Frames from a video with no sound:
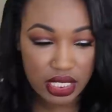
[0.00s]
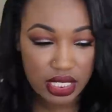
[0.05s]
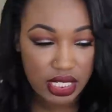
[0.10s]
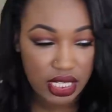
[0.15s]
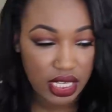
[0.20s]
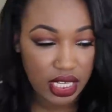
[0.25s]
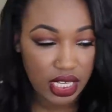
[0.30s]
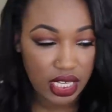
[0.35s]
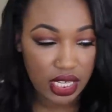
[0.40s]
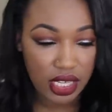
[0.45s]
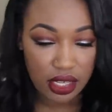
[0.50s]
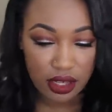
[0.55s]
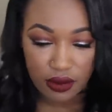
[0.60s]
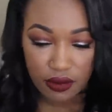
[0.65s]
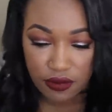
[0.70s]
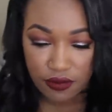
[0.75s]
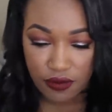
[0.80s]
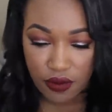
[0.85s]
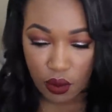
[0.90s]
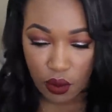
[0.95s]

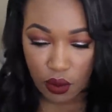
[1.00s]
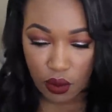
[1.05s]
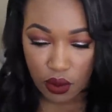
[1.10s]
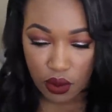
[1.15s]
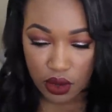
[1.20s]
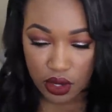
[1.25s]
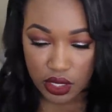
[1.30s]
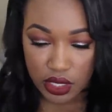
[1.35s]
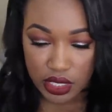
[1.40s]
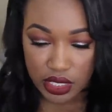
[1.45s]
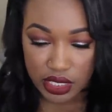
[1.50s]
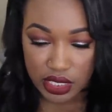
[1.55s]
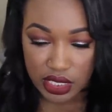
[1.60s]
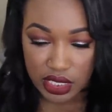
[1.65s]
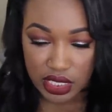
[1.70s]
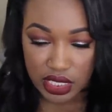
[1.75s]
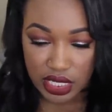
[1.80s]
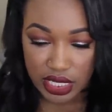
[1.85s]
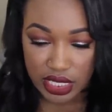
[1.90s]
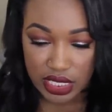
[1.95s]

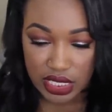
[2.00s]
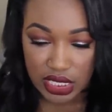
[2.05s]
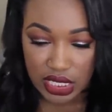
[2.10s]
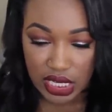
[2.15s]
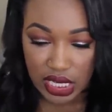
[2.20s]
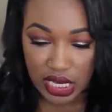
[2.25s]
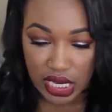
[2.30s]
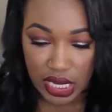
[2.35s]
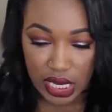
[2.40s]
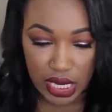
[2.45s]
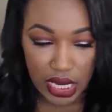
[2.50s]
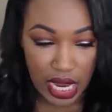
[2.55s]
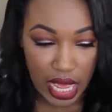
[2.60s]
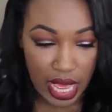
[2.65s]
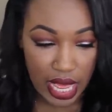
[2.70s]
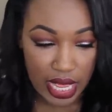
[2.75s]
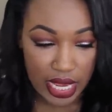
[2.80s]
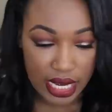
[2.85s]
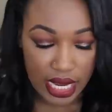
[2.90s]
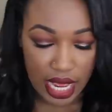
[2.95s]
D416,
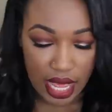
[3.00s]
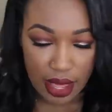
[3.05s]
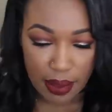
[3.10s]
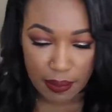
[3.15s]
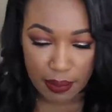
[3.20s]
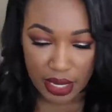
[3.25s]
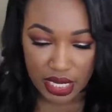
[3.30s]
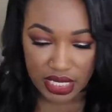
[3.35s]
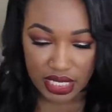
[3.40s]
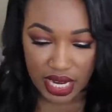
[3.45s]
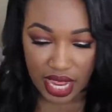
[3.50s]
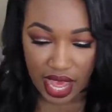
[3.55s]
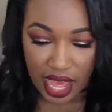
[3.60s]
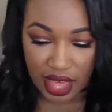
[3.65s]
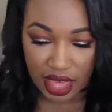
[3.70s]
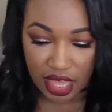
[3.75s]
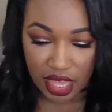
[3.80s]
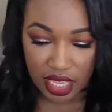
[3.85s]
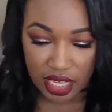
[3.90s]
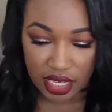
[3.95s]
and
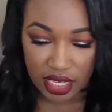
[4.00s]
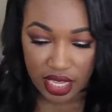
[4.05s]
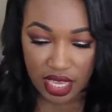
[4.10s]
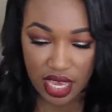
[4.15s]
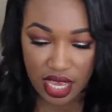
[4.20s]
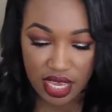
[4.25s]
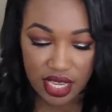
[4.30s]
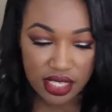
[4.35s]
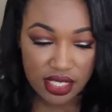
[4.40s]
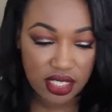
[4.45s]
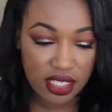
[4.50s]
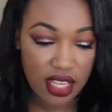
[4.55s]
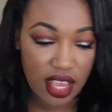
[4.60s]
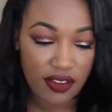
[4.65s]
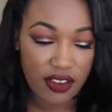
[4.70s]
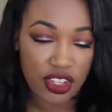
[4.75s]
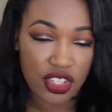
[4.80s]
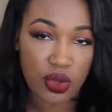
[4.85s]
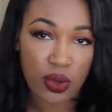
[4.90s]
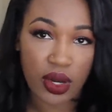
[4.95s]
Metallic
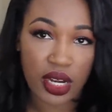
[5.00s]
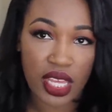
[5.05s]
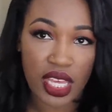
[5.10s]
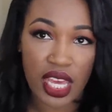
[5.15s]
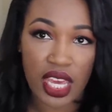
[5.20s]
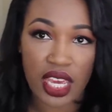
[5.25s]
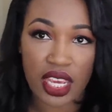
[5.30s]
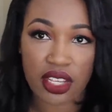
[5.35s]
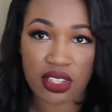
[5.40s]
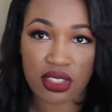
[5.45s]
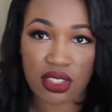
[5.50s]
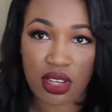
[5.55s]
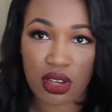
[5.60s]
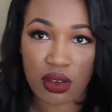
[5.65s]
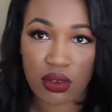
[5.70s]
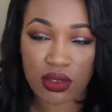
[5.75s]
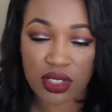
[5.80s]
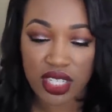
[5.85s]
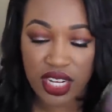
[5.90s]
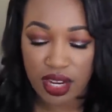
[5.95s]
728.
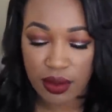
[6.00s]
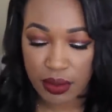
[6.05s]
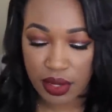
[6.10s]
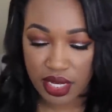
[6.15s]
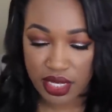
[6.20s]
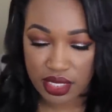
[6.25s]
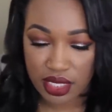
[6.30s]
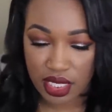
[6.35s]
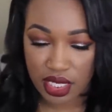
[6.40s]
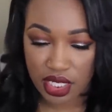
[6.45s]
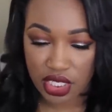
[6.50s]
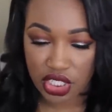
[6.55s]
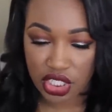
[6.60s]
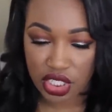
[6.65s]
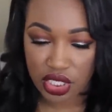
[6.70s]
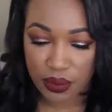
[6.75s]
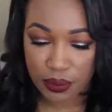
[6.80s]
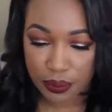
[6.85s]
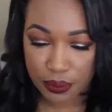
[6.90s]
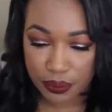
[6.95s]
So 10 bucks
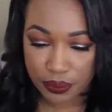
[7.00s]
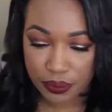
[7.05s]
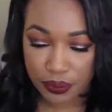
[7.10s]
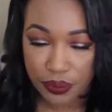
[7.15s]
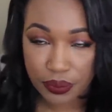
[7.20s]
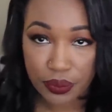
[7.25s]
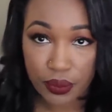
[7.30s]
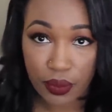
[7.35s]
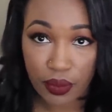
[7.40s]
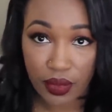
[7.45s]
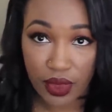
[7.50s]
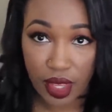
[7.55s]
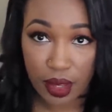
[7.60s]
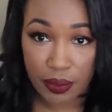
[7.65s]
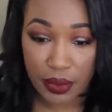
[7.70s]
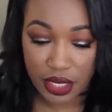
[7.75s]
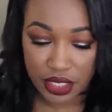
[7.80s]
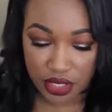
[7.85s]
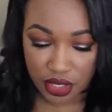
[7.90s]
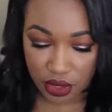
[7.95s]
each.
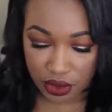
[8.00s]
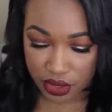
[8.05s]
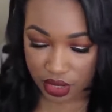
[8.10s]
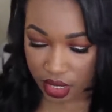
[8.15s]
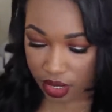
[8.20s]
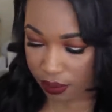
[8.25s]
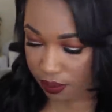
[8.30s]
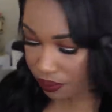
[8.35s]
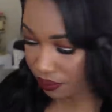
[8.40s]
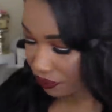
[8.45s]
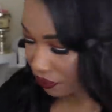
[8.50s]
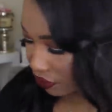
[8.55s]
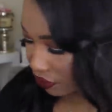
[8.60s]
I picked those up.